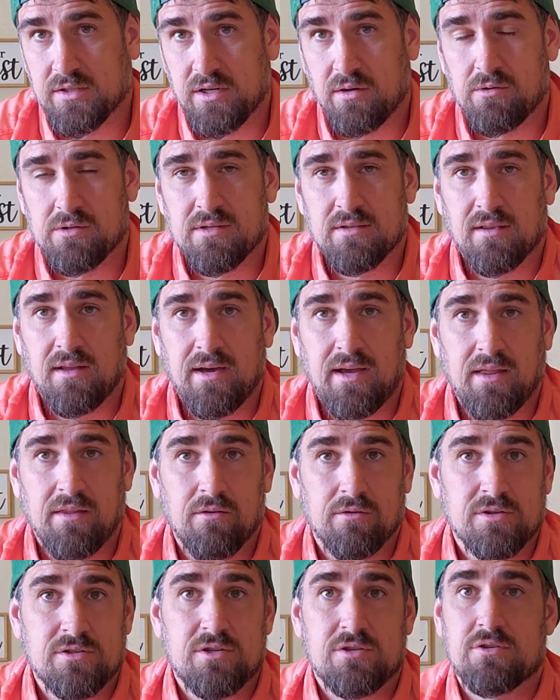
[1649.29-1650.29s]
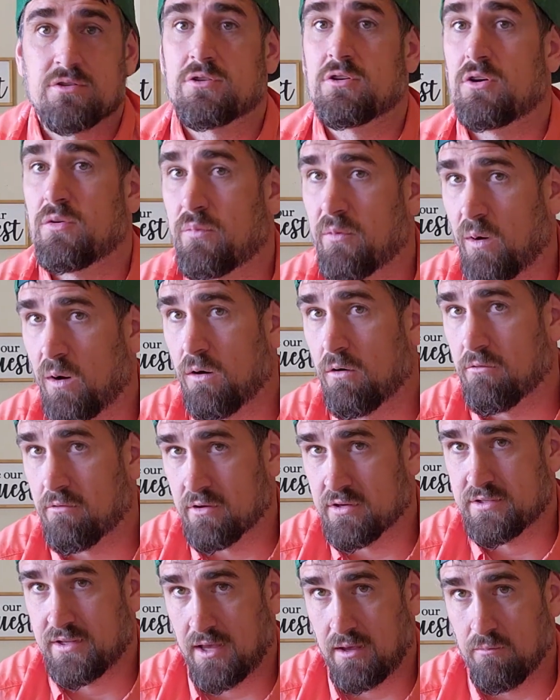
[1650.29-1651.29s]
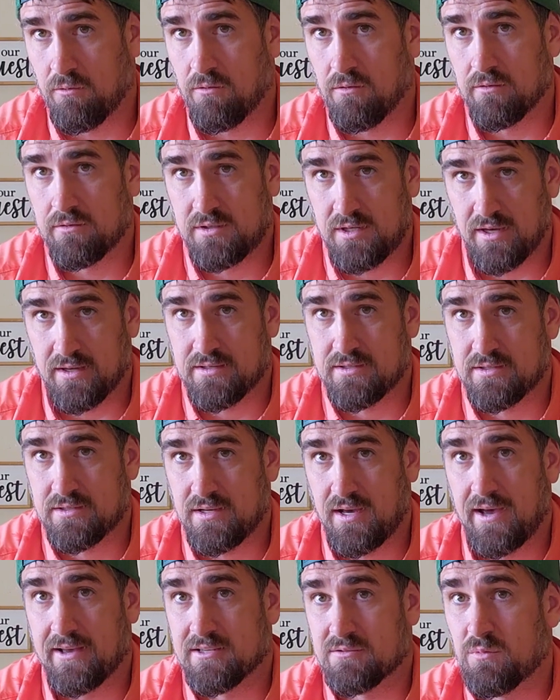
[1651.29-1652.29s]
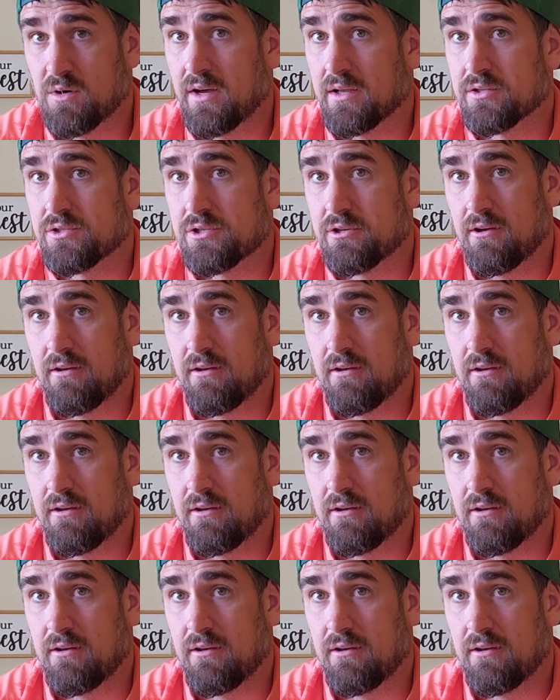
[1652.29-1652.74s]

I wasn't liking those super overstable discs as much.